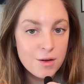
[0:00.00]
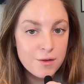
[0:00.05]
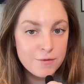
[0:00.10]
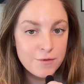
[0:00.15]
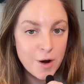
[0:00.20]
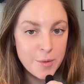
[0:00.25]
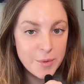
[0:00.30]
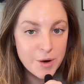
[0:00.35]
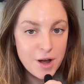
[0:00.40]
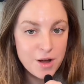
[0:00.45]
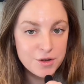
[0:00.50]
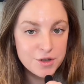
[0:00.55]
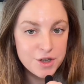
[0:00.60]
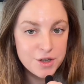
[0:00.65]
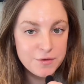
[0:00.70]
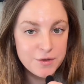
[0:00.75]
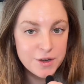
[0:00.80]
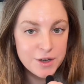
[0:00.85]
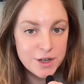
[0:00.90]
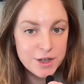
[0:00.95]
Pharmacology
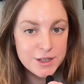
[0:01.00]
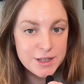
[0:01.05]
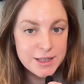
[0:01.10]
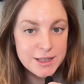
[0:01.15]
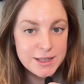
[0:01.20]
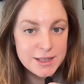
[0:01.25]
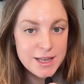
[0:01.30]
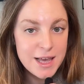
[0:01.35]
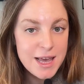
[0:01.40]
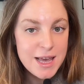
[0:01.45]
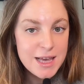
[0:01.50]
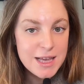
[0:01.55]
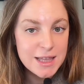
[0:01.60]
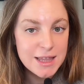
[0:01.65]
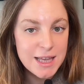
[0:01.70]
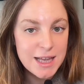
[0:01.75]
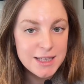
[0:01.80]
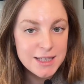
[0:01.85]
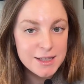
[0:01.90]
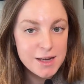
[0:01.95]
for nurses,
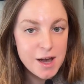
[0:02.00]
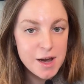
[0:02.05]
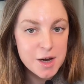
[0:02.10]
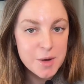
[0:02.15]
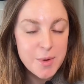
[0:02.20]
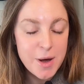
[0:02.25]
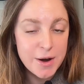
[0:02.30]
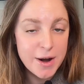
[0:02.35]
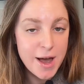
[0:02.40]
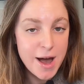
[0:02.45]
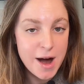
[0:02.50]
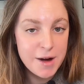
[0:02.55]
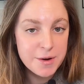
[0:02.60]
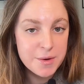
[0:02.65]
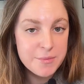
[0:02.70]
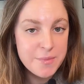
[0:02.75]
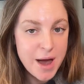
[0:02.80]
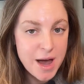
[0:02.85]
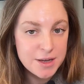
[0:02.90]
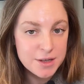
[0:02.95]
let's talk about how to
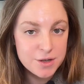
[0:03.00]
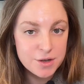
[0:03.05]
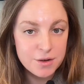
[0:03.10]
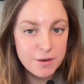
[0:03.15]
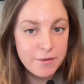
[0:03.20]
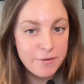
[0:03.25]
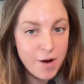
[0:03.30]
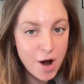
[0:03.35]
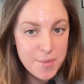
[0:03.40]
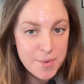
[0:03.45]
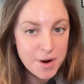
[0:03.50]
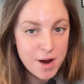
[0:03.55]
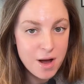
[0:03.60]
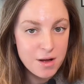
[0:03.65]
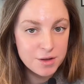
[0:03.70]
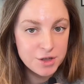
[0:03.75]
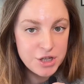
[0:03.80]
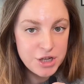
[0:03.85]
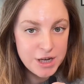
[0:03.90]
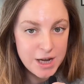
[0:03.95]
master
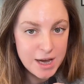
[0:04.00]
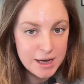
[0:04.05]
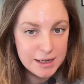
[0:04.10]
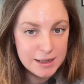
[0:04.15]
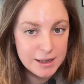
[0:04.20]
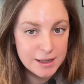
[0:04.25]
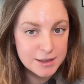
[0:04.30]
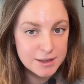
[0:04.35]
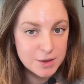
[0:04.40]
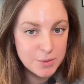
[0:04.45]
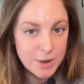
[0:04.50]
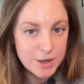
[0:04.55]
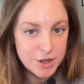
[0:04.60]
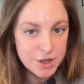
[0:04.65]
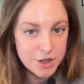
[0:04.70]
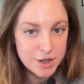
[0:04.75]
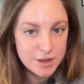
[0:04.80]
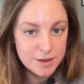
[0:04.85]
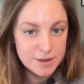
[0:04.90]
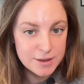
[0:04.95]
pharmacology NCLEX
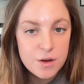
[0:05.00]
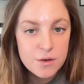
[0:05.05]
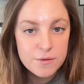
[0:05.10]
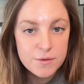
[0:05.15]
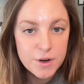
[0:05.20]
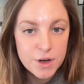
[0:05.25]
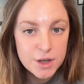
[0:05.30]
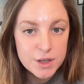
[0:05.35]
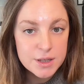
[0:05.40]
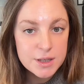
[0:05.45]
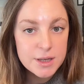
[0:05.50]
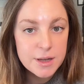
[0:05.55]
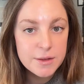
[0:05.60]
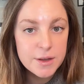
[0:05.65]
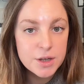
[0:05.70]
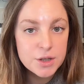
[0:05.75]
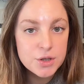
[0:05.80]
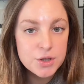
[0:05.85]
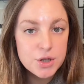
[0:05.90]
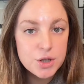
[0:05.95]
questions. First,
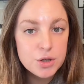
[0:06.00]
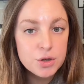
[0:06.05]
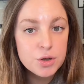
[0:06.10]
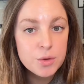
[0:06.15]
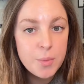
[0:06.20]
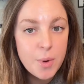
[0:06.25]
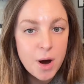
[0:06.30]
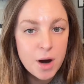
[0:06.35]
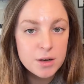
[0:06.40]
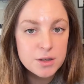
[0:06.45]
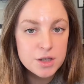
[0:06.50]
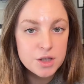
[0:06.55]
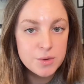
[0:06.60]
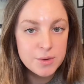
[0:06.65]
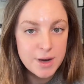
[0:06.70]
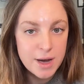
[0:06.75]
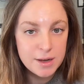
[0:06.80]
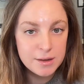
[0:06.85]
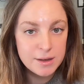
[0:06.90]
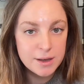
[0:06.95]
there's two parts to an
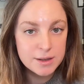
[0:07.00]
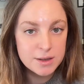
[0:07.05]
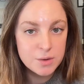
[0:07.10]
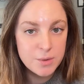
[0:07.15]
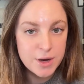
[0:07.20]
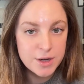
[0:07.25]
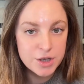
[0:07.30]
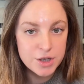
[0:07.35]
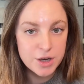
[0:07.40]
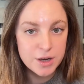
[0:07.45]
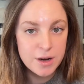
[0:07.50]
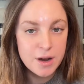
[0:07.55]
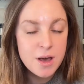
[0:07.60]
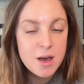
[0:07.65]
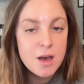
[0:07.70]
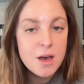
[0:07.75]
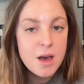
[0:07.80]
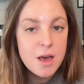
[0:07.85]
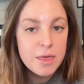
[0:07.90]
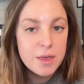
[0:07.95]
NCLEX question,
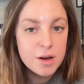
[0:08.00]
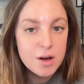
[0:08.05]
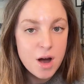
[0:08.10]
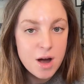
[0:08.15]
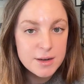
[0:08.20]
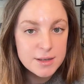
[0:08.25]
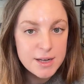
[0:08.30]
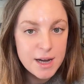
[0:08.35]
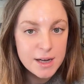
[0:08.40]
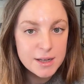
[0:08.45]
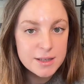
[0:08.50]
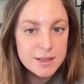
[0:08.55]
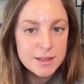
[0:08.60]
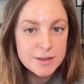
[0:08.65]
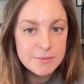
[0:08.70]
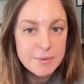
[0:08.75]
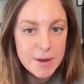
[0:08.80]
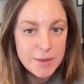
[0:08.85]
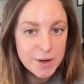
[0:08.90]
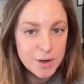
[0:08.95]
the context
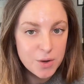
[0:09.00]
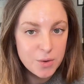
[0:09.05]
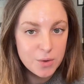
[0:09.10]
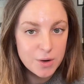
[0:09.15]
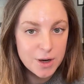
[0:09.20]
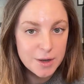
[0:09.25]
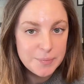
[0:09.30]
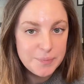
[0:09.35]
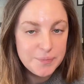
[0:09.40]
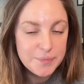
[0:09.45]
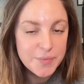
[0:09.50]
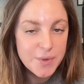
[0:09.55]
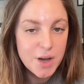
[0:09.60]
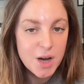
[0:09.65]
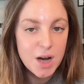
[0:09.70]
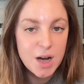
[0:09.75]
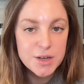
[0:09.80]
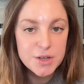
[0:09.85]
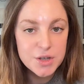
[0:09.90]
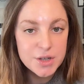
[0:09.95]
and the core.
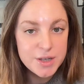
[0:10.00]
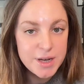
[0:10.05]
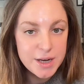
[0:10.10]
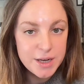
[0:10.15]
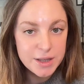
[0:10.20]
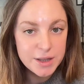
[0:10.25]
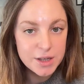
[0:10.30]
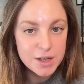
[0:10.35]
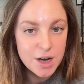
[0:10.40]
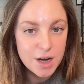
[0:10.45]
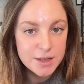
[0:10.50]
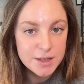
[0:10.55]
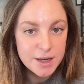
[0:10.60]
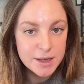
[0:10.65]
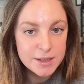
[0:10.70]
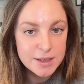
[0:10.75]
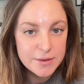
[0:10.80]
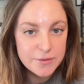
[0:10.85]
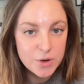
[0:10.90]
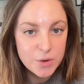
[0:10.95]
Understanding the
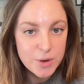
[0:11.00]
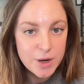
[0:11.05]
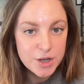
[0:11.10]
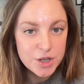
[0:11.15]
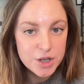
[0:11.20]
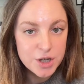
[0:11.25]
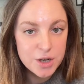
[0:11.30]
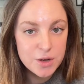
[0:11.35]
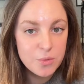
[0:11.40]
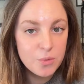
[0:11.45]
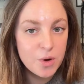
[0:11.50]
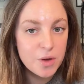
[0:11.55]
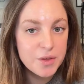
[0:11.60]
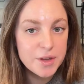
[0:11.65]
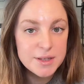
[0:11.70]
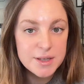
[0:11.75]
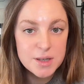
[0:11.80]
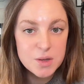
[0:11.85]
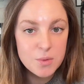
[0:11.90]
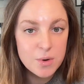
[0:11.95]
context of a question, well,
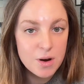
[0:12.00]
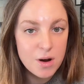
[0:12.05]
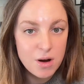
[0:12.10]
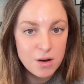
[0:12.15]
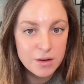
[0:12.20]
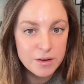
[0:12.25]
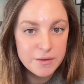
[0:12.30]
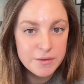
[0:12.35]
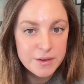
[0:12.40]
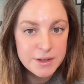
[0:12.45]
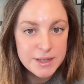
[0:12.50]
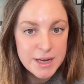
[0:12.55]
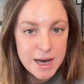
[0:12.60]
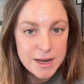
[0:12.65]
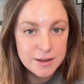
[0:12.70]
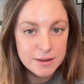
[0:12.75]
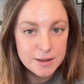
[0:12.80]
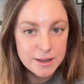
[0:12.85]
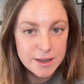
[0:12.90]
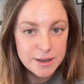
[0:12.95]
this is where all of the
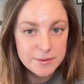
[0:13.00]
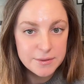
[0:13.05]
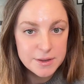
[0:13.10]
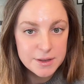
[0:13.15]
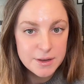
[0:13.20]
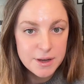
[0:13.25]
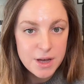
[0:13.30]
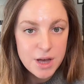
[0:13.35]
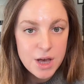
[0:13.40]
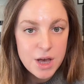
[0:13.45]
data lives.